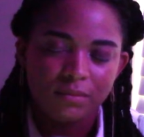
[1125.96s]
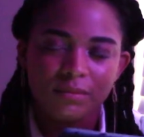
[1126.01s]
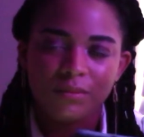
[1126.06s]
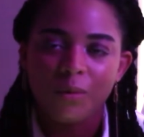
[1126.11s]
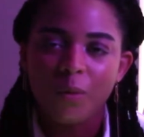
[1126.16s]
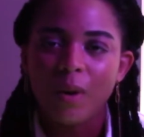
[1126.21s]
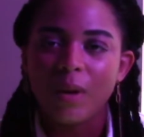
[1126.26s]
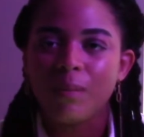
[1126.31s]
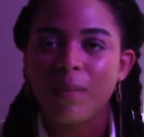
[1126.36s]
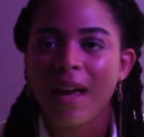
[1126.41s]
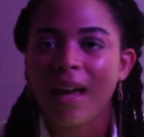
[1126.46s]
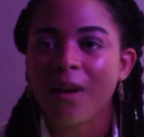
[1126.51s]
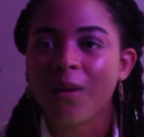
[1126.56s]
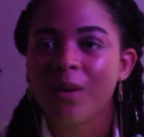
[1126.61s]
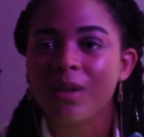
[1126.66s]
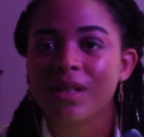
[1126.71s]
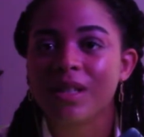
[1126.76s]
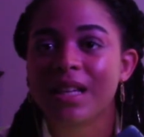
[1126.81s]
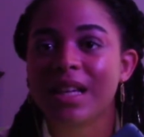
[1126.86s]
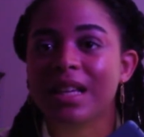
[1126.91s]
When
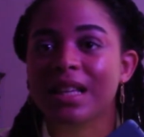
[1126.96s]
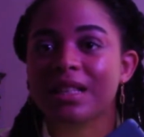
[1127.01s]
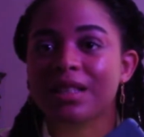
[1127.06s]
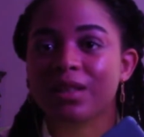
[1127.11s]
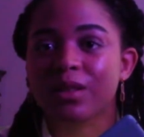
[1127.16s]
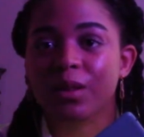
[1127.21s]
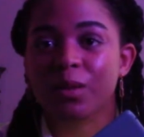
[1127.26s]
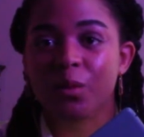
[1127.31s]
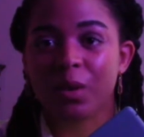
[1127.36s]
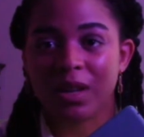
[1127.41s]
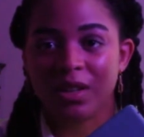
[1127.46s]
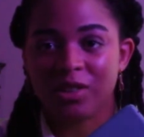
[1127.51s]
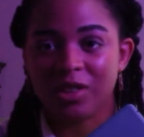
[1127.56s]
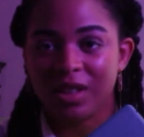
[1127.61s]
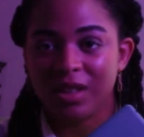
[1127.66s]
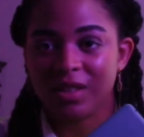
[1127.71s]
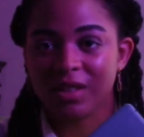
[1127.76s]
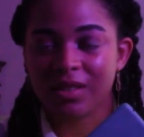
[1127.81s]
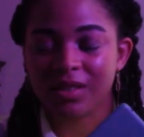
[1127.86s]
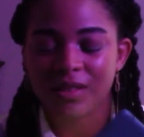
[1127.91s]
Banquo sees the
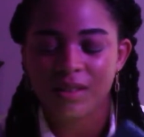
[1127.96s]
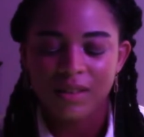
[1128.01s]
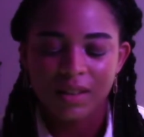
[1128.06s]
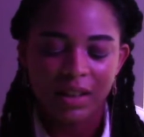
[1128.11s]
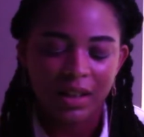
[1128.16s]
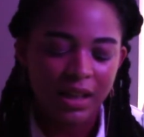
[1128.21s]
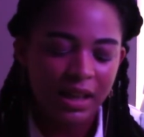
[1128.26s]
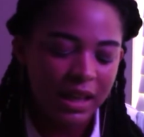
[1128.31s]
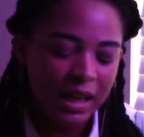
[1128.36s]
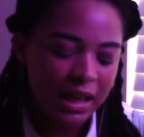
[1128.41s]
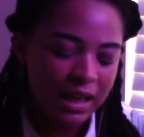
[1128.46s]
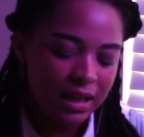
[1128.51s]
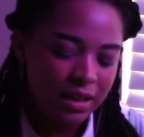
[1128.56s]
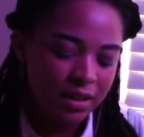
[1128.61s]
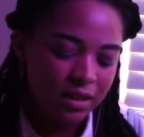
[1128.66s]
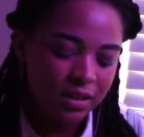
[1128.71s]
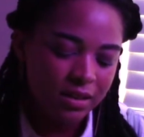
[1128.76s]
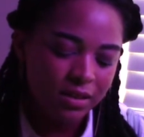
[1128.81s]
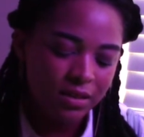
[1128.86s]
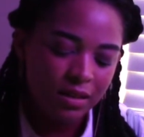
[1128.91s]
witches, he
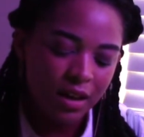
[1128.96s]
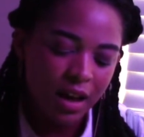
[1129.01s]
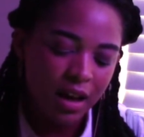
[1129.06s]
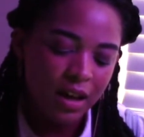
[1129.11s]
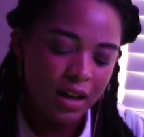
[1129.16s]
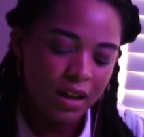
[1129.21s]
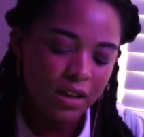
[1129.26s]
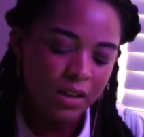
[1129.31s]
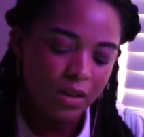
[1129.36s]
says,